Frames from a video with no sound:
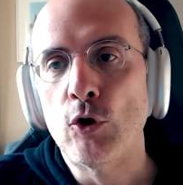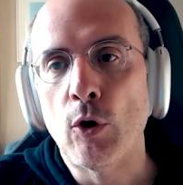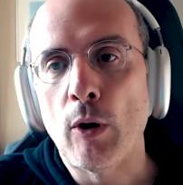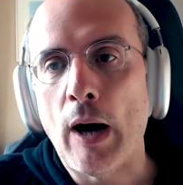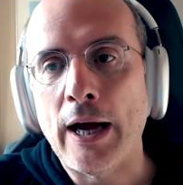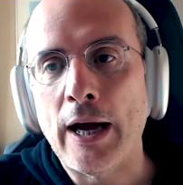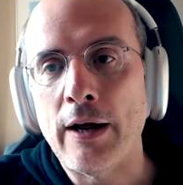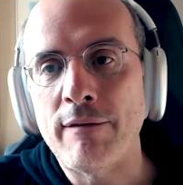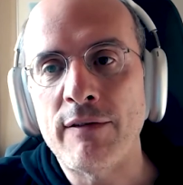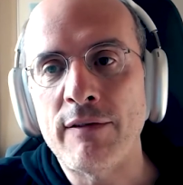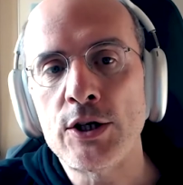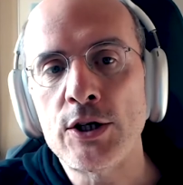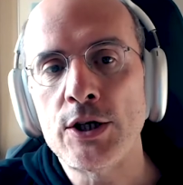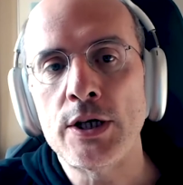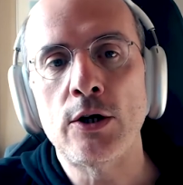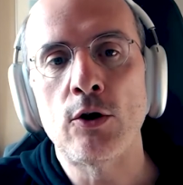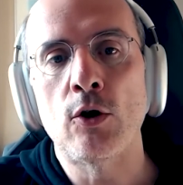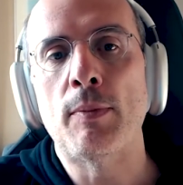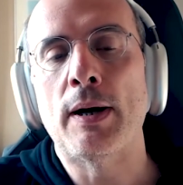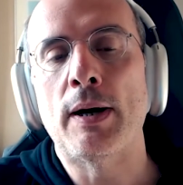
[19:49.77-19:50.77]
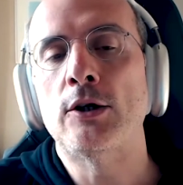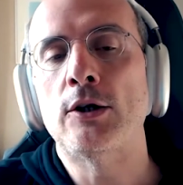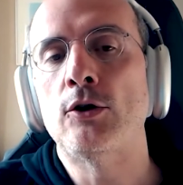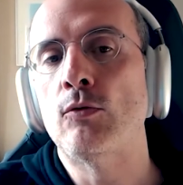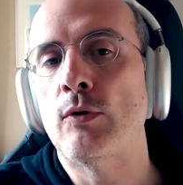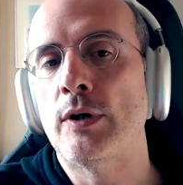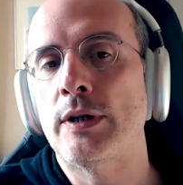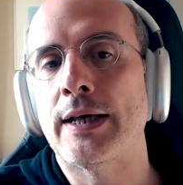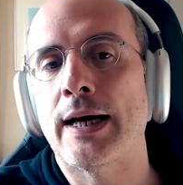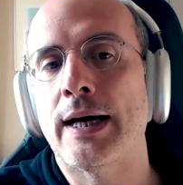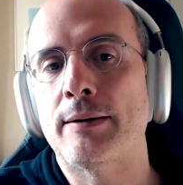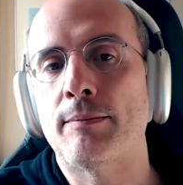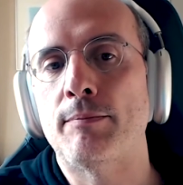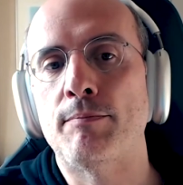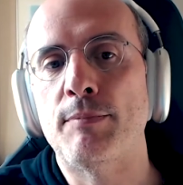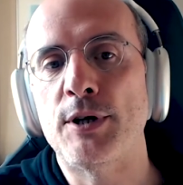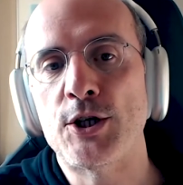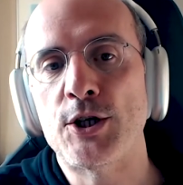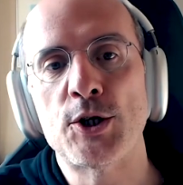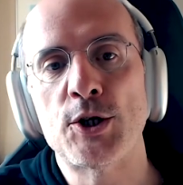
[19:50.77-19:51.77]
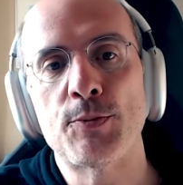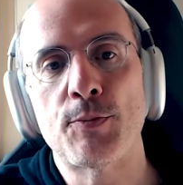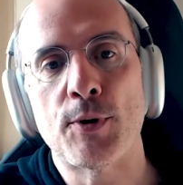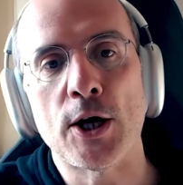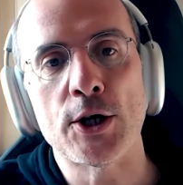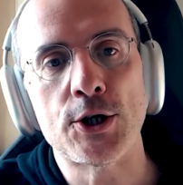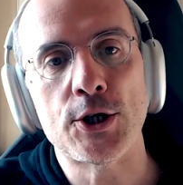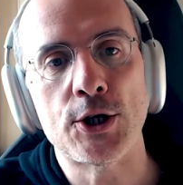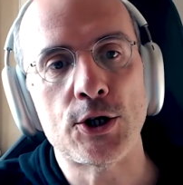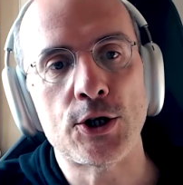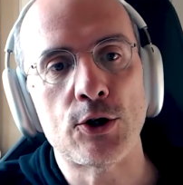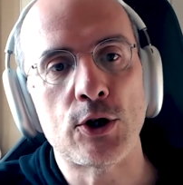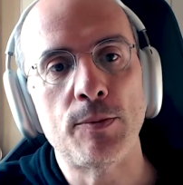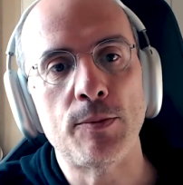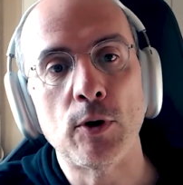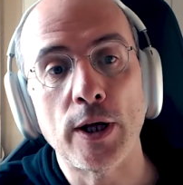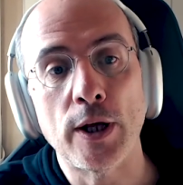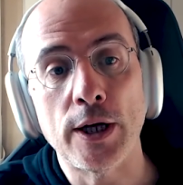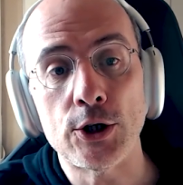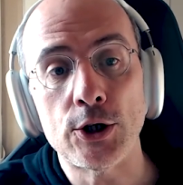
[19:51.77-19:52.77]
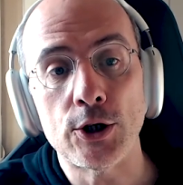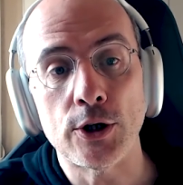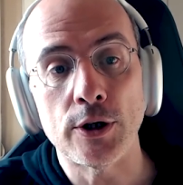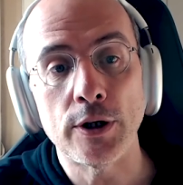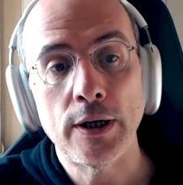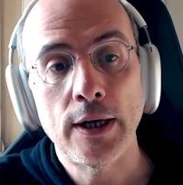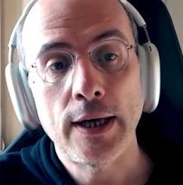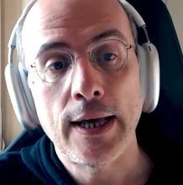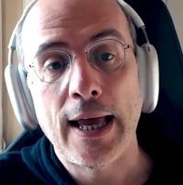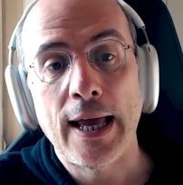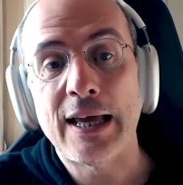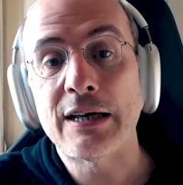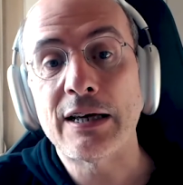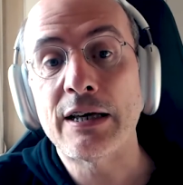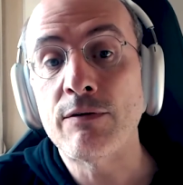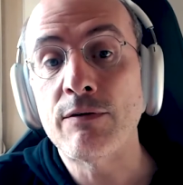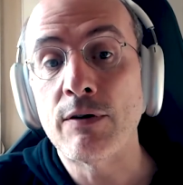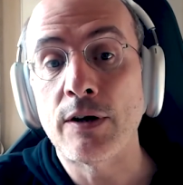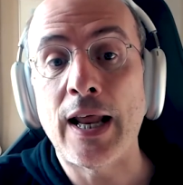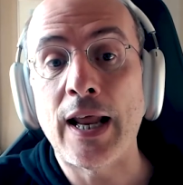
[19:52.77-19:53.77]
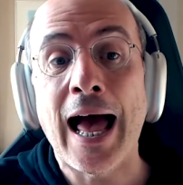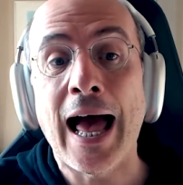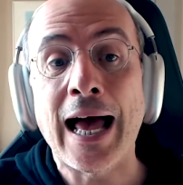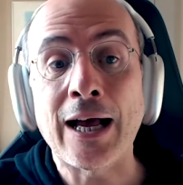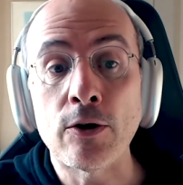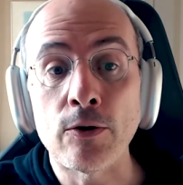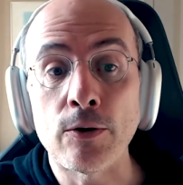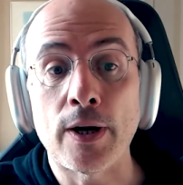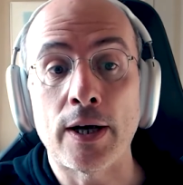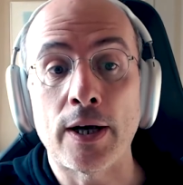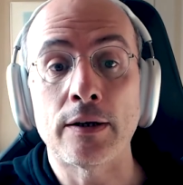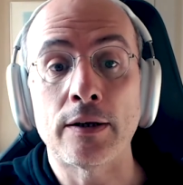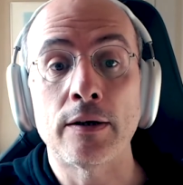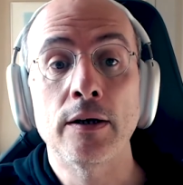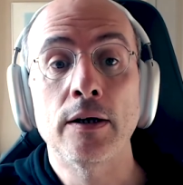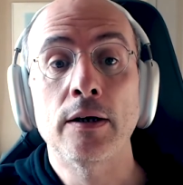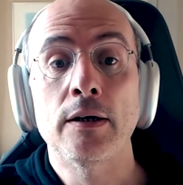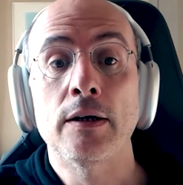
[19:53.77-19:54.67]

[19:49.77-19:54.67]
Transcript: I haven't seen nobody doing that business process simulation and give an accurate